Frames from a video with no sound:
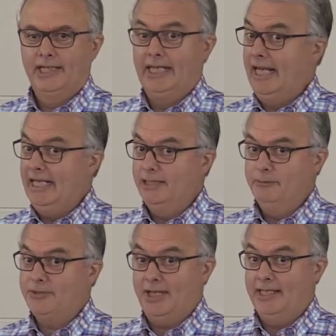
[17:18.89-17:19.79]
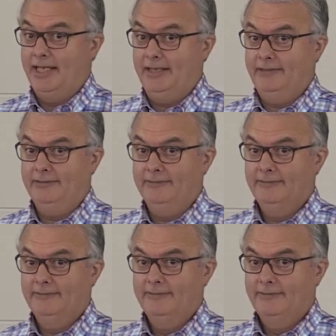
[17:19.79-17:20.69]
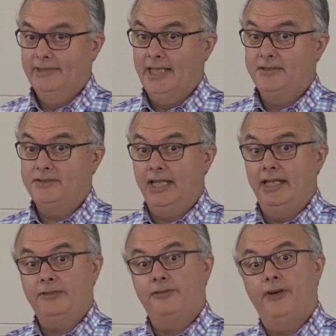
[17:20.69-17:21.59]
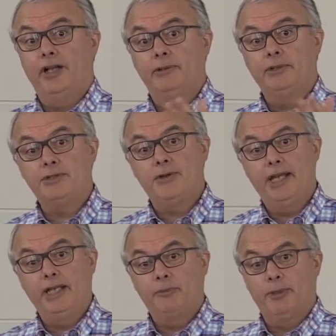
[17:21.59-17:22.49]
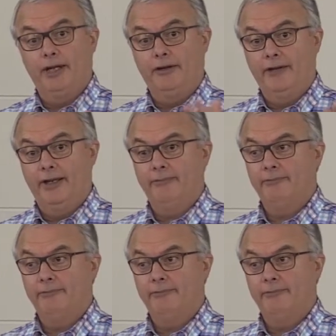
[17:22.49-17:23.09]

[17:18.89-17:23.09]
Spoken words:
None of them say that. They say, let's follow a training program.